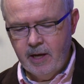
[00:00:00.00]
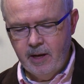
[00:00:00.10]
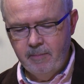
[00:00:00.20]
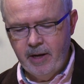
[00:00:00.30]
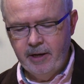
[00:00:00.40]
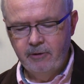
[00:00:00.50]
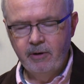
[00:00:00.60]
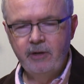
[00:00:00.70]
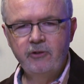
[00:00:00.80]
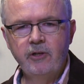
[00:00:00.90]
our
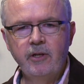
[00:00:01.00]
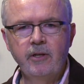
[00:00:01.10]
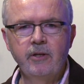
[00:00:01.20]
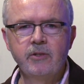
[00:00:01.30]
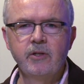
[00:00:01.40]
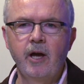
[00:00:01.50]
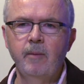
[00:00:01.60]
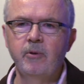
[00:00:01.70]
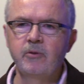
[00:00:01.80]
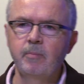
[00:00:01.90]
migration into
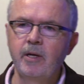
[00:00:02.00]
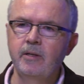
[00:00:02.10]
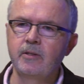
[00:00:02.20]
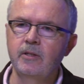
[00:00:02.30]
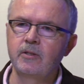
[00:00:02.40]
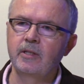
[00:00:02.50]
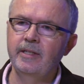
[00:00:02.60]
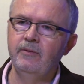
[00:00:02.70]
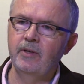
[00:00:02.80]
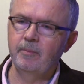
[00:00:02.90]
cyberspace is
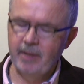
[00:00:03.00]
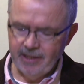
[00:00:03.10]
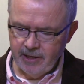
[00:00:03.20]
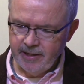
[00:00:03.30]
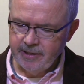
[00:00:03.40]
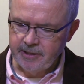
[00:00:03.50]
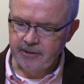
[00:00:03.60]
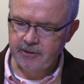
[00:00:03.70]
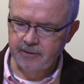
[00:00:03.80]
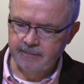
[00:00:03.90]
leaving
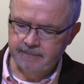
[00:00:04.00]
behind.